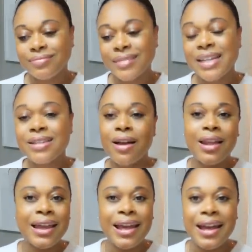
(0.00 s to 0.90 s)
that's
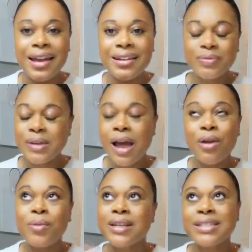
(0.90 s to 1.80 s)
all I got. I
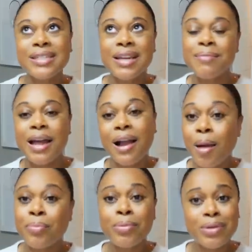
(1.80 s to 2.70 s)
don't want to seem like
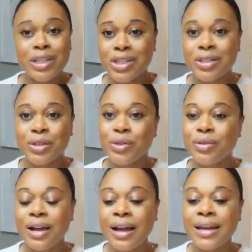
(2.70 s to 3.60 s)
I'm preaching to
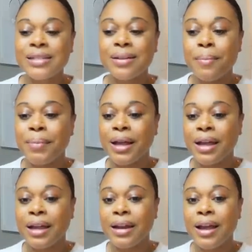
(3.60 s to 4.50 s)
you guys,
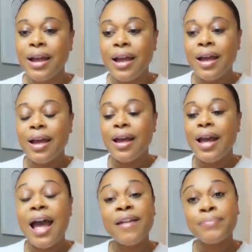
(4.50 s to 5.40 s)
but
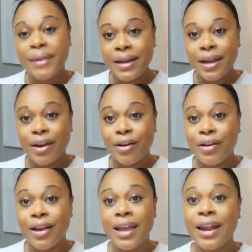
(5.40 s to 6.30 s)
I've been
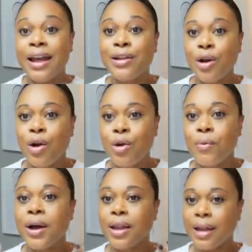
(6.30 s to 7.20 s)
there and I know
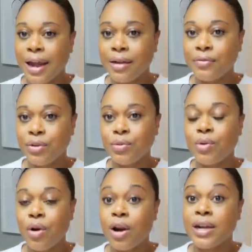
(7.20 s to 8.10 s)
what a lot of
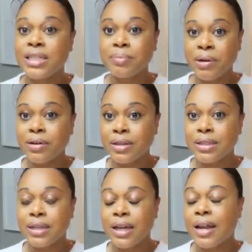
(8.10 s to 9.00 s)
you are
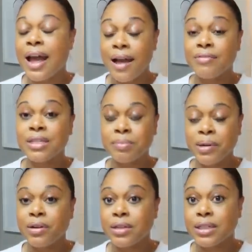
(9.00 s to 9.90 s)
experiencing. I've
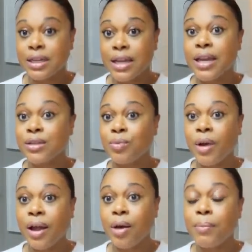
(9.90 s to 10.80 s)
experienced it as
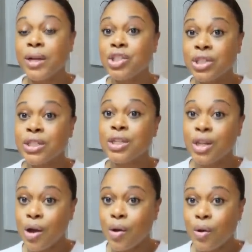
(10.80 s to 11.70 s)
well, but just
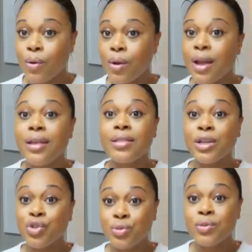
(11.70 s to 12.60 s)
know
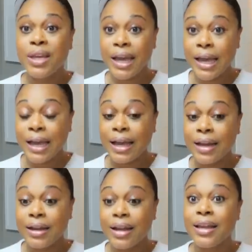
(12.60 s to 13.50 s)
that you
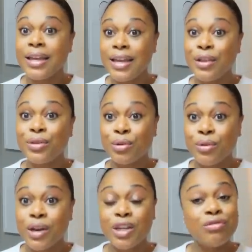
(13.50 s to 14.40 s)
can get
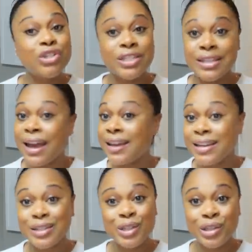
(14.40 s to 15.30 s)
through it. You just got to
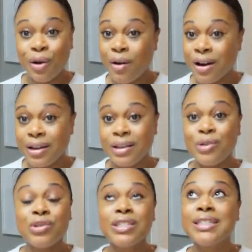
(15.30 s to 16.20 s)
get started.
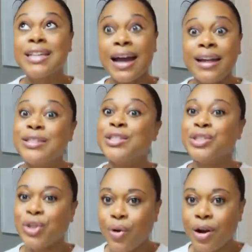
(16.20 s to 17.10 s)
You just got to
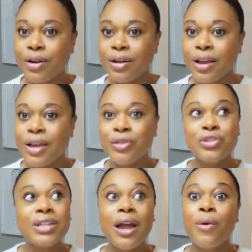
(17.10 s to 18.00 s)
start. You
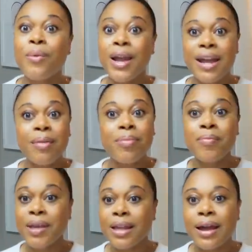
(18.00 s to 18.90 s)
just got to wake up
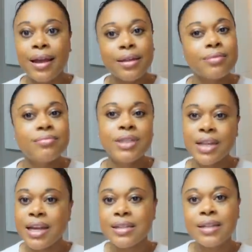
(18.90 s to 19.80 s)
and be like,
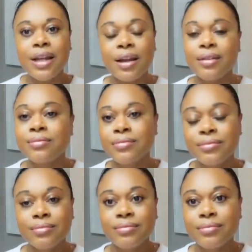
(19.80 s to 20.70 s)
today is the day
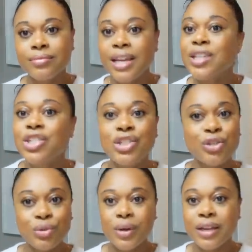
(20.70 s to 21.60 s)
and just
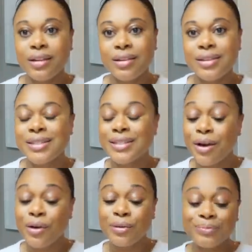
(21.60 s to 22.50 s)
do it
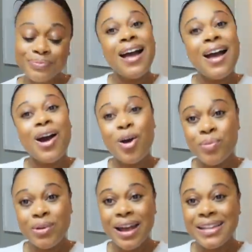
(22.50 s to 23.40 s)
so hope
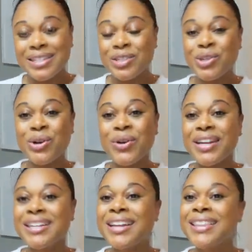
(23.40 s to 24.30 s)
you guys
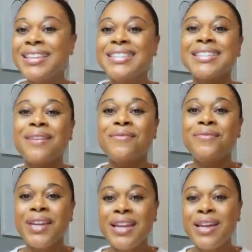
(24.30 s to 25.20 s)
enjoyed this
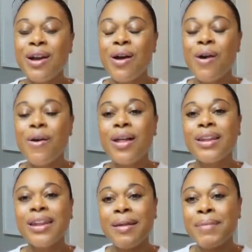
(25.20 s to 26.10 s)
video
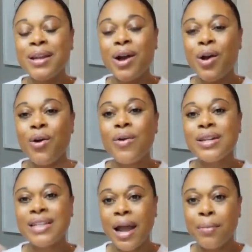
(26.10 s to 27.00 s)
let me
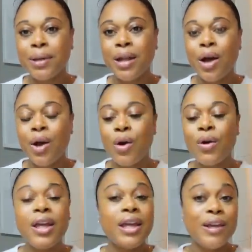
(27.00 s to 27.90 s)
know down
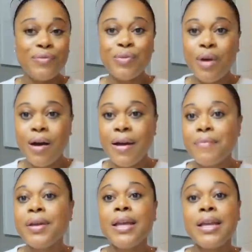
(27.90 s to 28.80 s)
below if you all
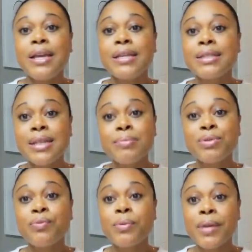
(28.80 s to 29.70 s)
have any
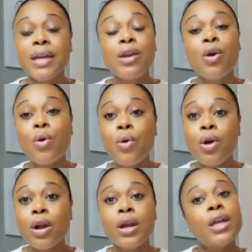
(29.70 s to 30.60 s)
tips for me
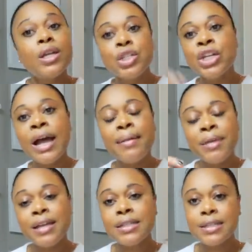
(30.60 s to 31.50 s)
or chime
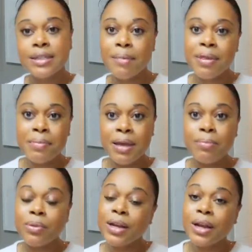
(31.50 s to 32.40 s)
in to some of the
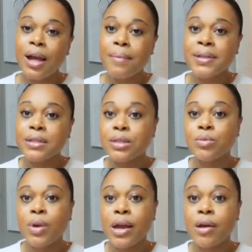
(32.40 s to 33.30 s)
people in the comments as
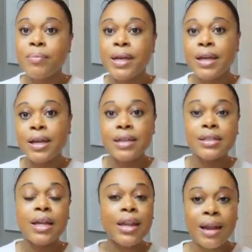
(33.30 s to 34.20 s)
well
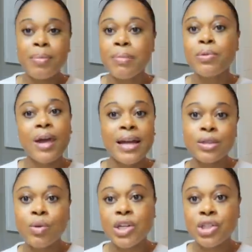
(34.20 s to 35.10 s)
because a lot of people
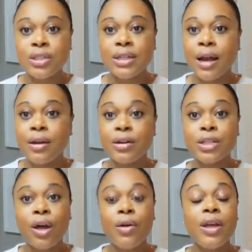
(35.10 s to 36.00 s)
ask questions down there
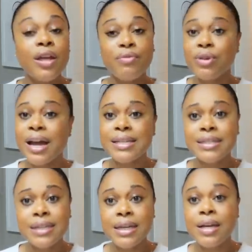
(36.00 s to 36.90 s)
so if you
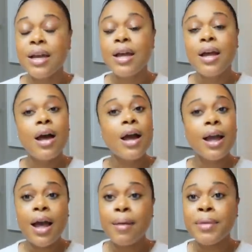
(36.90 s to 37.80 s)
guys see a
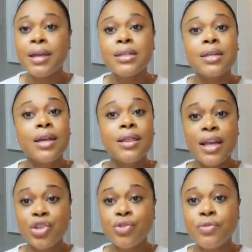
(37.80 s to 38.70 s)
comment
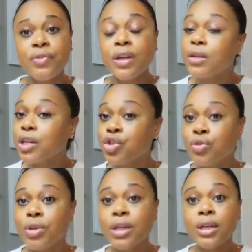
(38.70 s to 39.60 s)
that you feel that
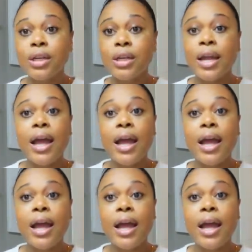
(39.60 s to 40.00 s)
you could